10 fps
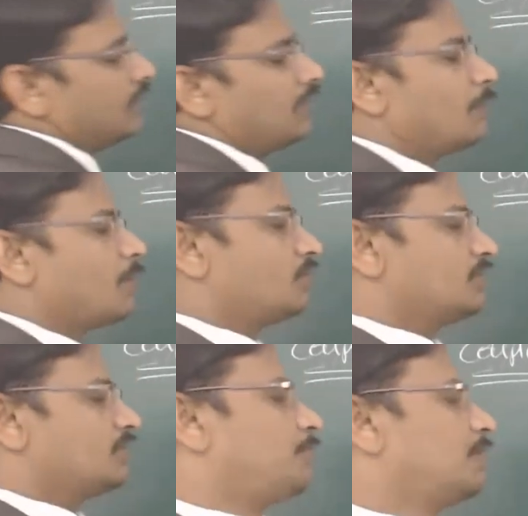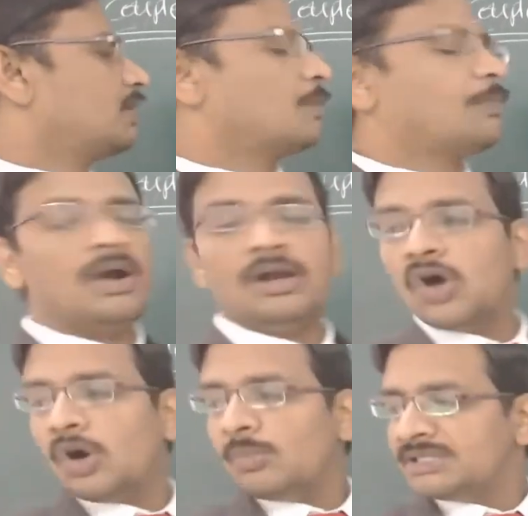About this particular point,
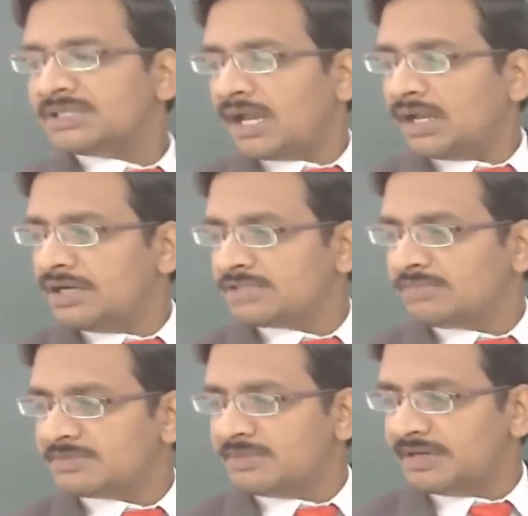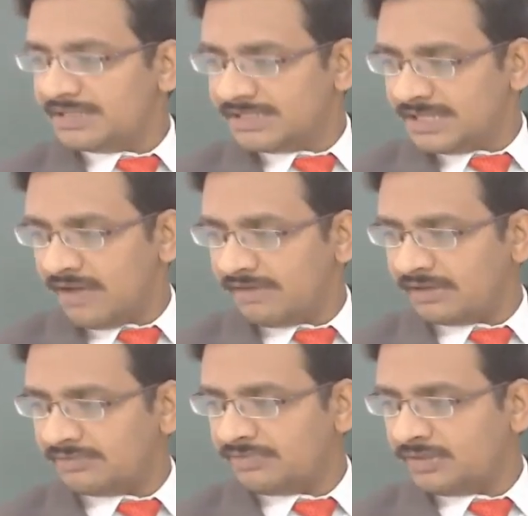how much angular displacement this is
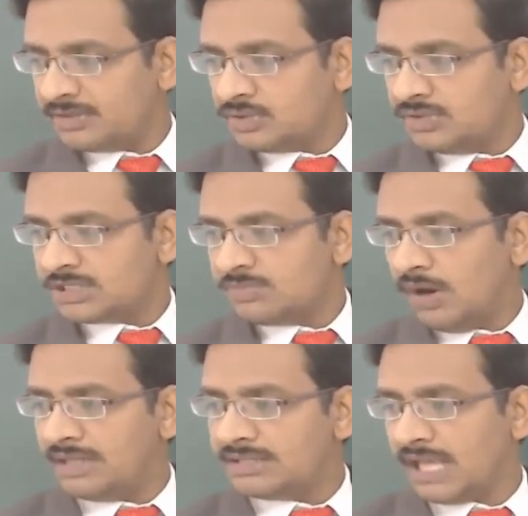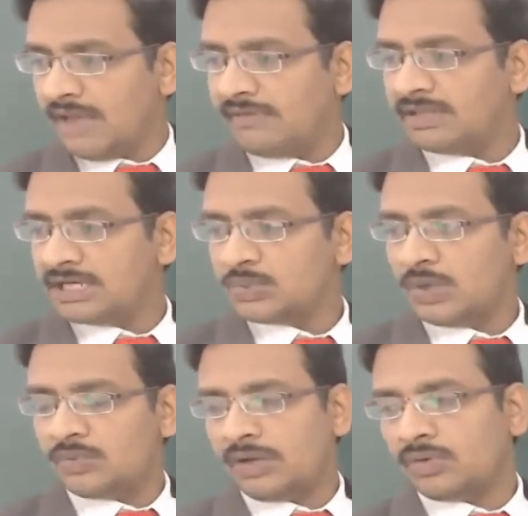having. So this body is having, that's
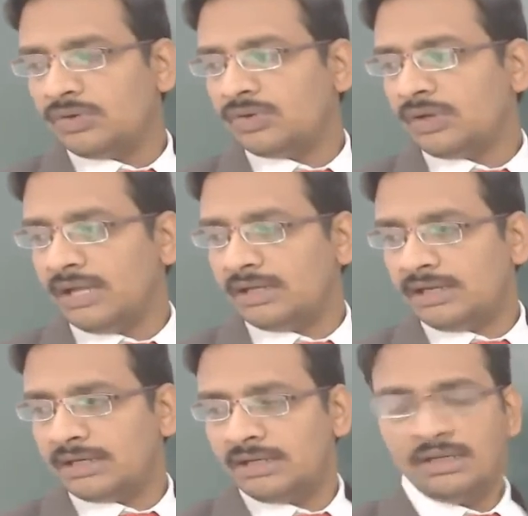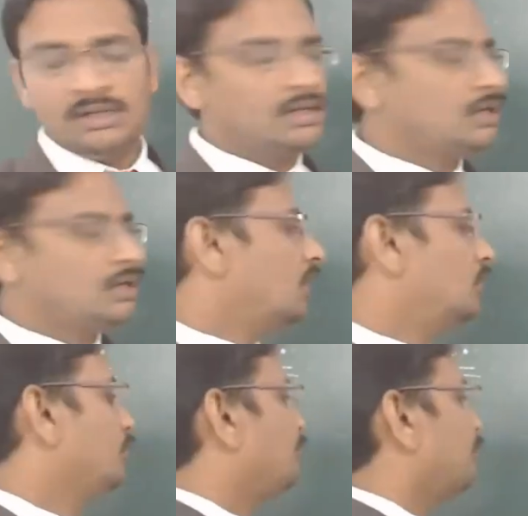what we are going to calculate.
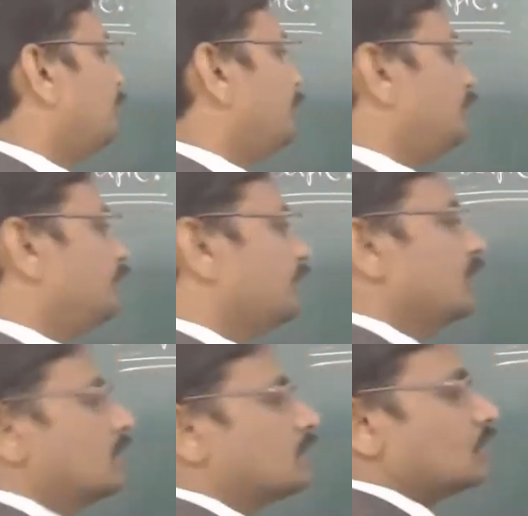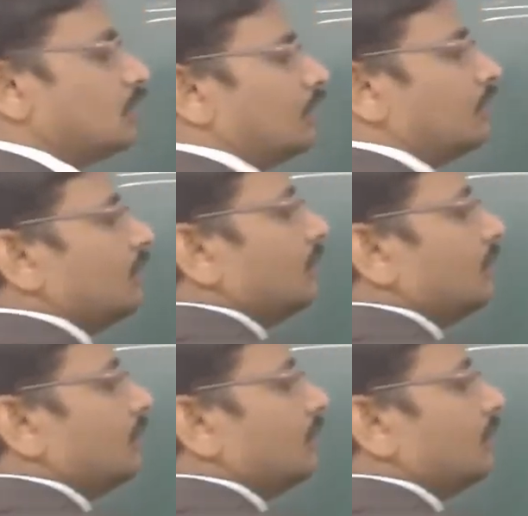Now, so